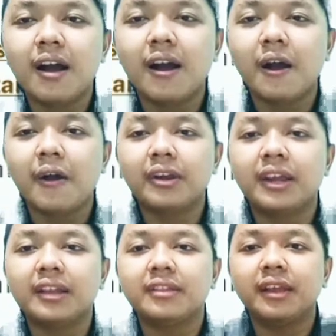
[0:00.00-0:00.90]

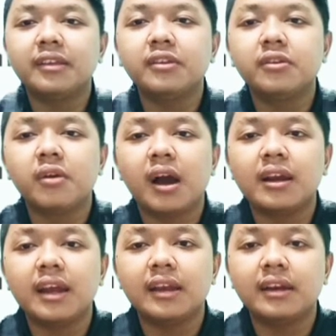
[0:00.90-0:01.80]
Okay, thank you
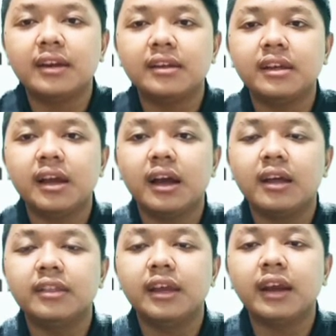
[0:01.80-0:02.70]
Hana and Nadya.
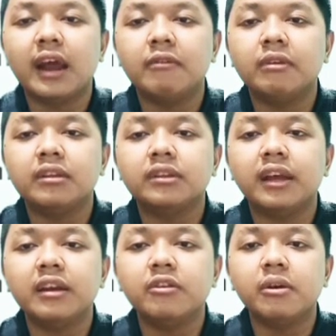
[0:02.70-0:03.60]
Then I will
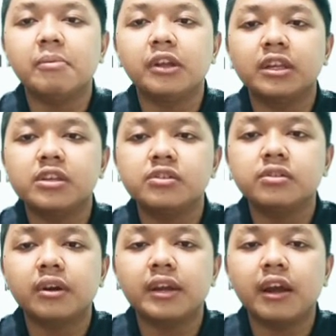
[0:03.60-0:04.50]
tell you about the
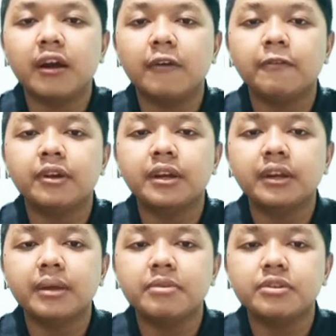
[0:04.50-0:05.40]
history of green
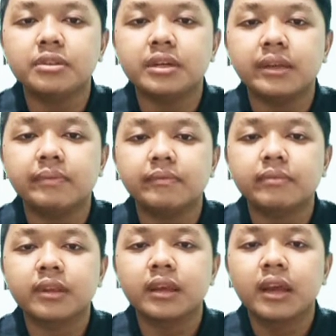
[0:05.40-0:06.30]
chemistry.
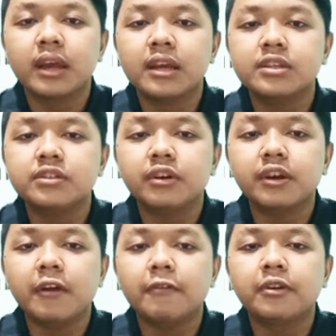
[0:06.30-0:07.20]
History
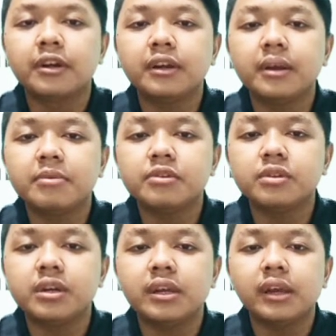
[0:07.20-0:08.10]
of green chemistry.